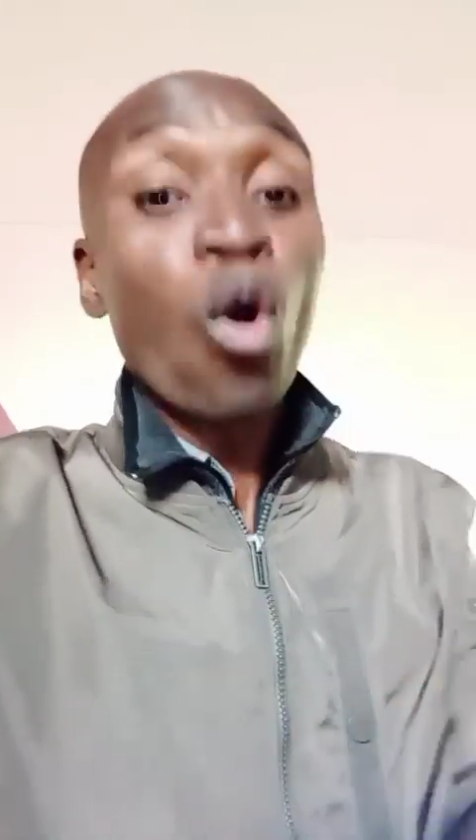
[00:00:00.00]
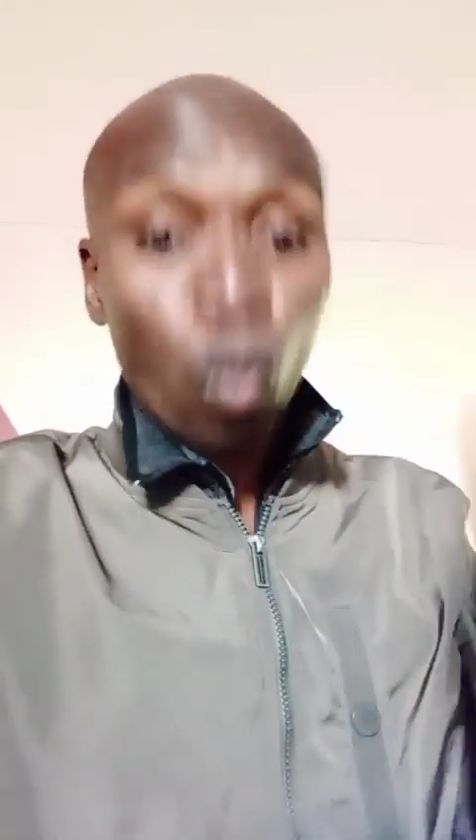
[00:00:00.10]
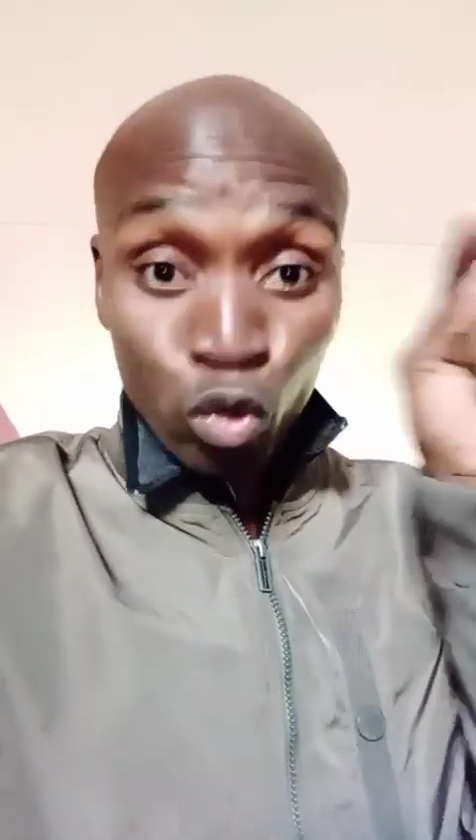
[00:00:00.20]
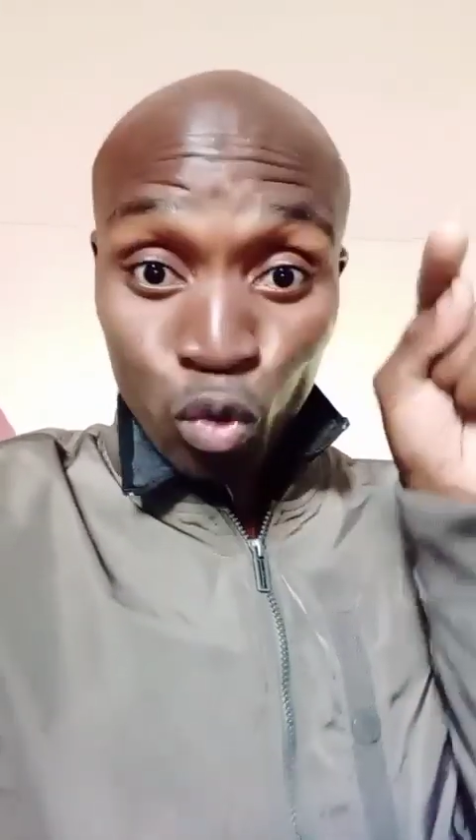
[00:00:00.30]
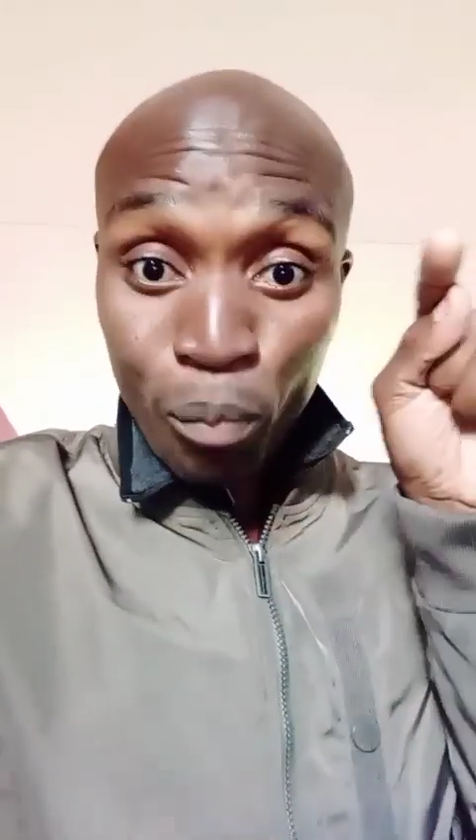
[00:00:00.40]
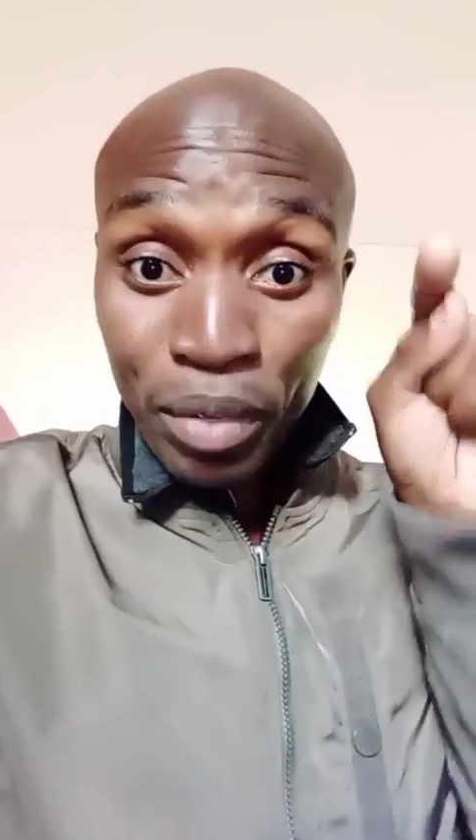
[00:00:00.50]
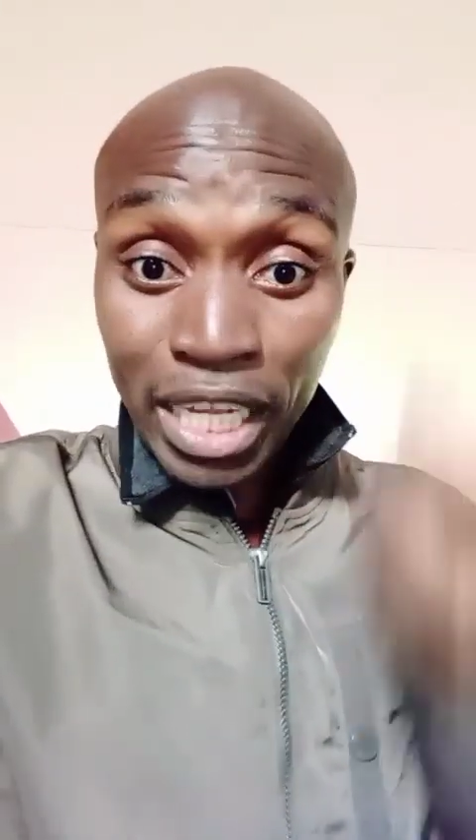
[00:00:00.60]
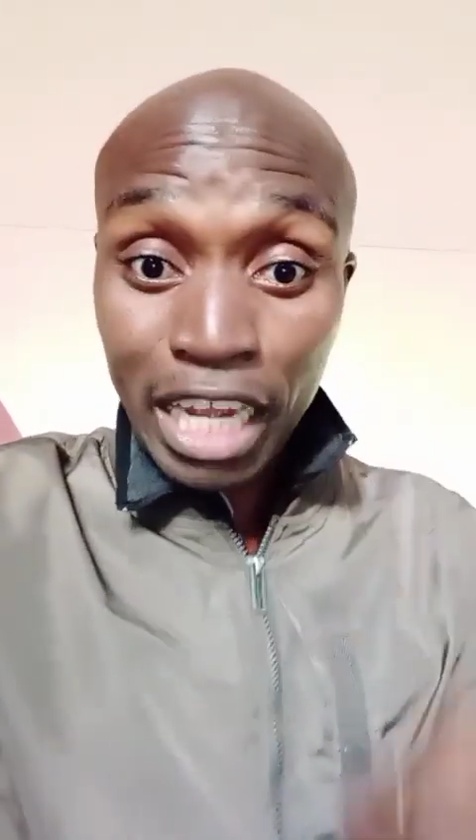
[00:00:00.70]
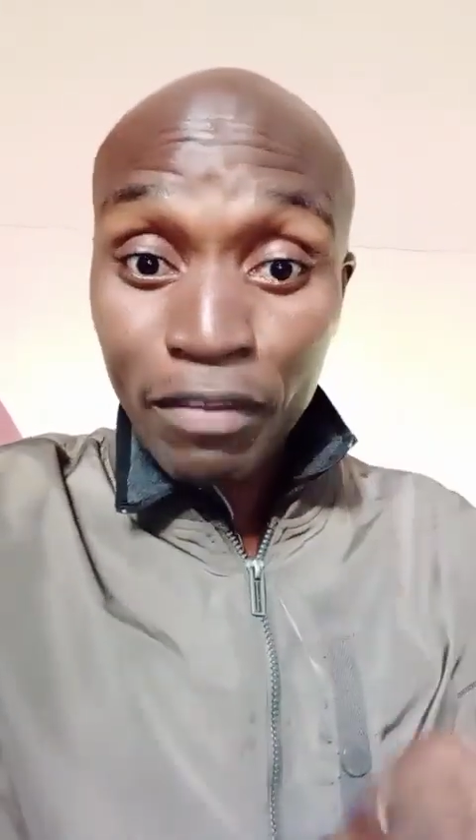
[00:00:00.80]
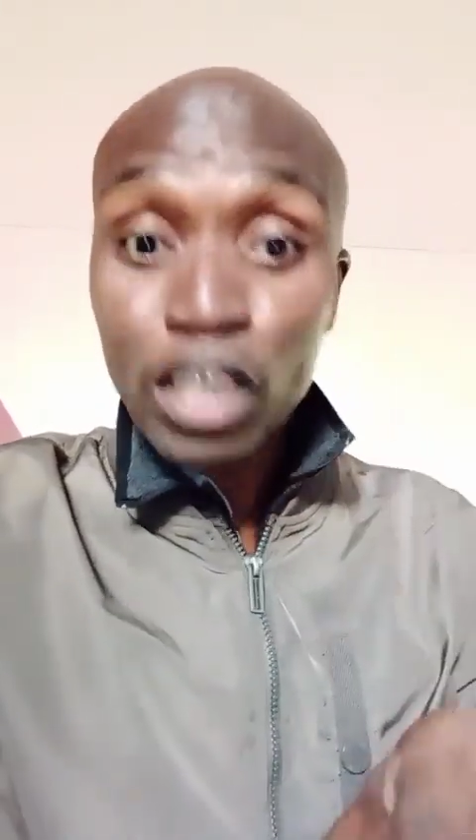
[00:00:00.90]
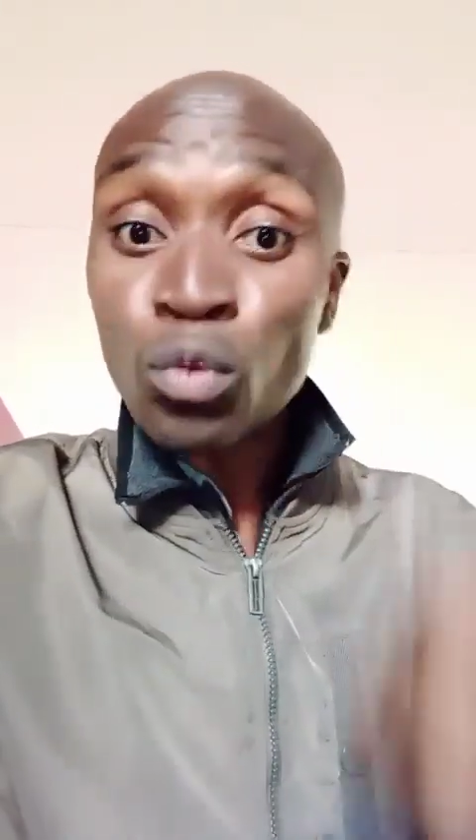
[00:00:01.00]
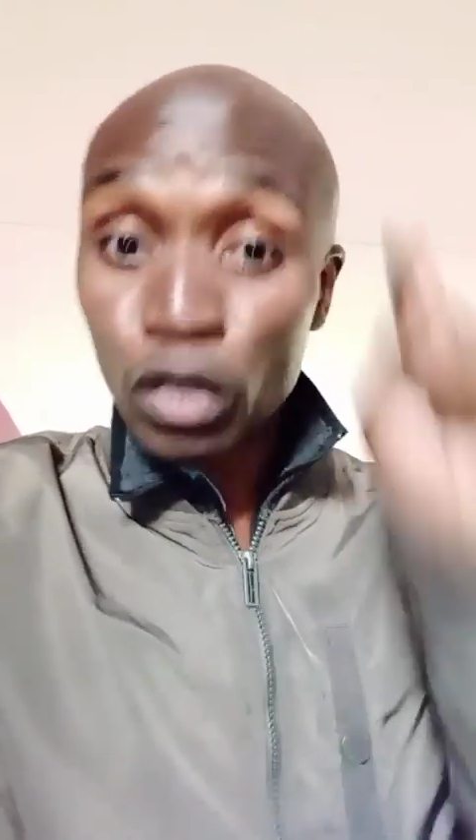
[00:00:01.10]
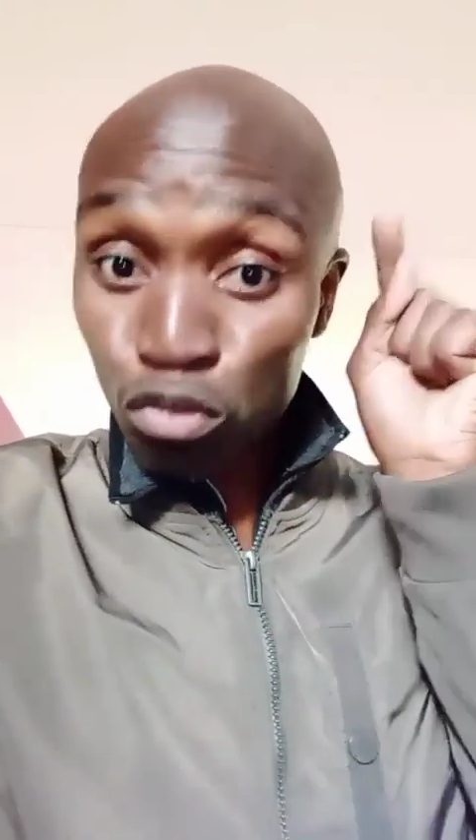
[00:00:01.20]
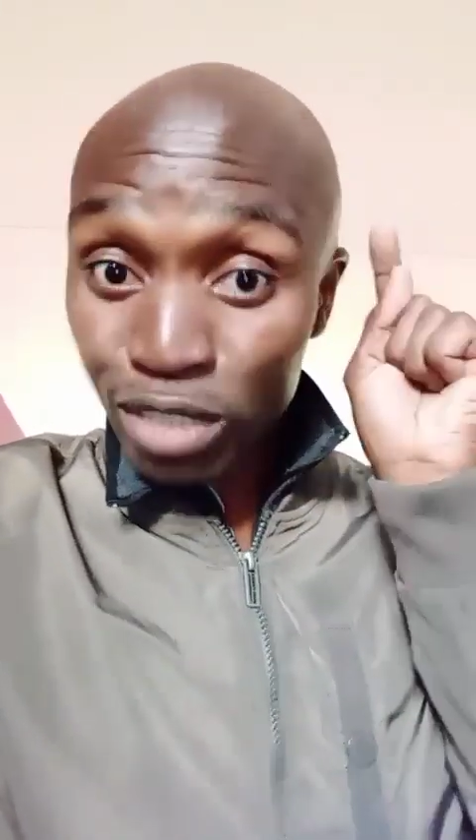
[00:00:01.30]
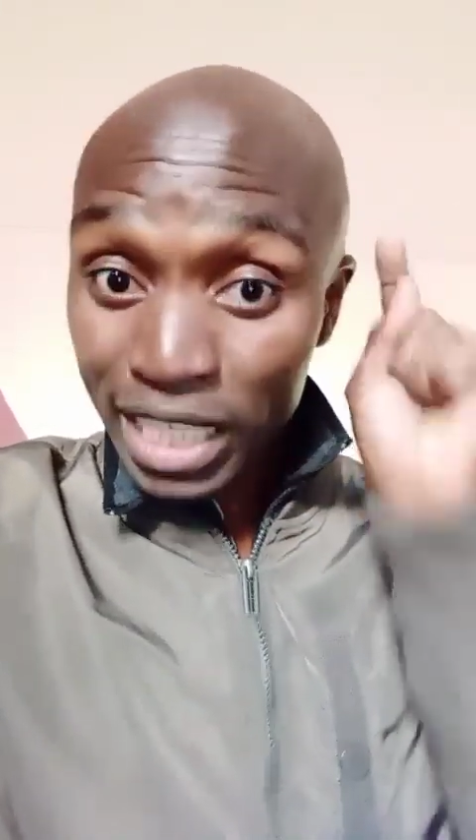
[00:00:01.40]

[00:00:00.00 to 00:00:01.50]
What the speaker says: who do believe that we should